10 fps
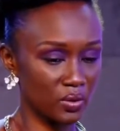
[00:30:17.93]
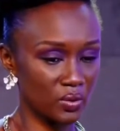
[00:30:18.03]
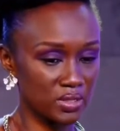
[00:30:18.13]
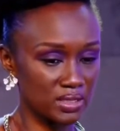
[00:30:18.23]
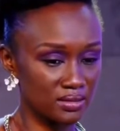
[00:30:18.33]

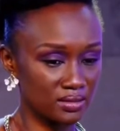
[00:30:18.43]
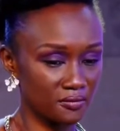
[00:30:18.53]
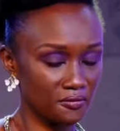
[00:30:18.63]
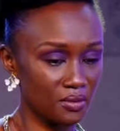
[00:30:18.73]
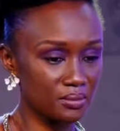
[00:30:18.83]
because
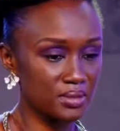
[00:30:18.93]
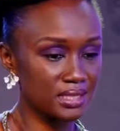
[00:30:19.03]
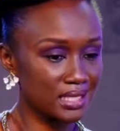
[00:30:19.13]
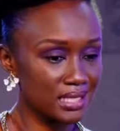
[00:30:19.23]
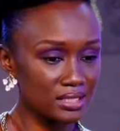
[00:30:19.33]
from
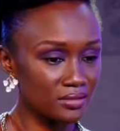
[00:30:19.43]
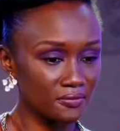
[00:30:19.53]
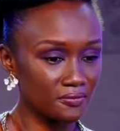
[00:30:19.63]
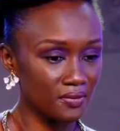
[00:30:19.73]
starting,